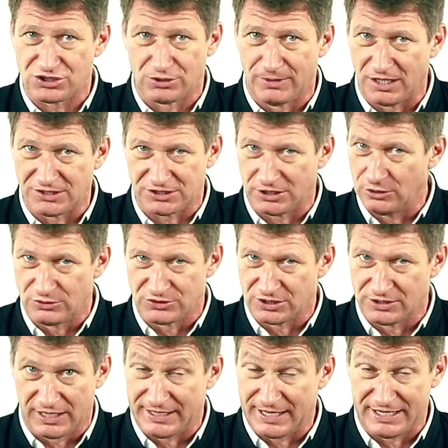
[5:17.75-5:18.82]
tomatoes
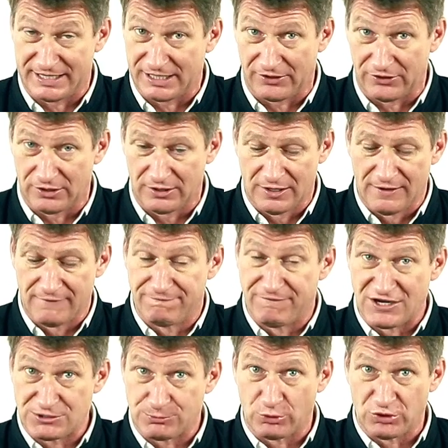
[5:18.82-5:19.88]
and any other
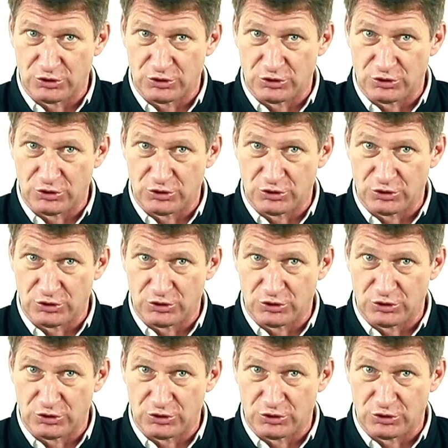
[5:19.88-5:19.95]
vegetable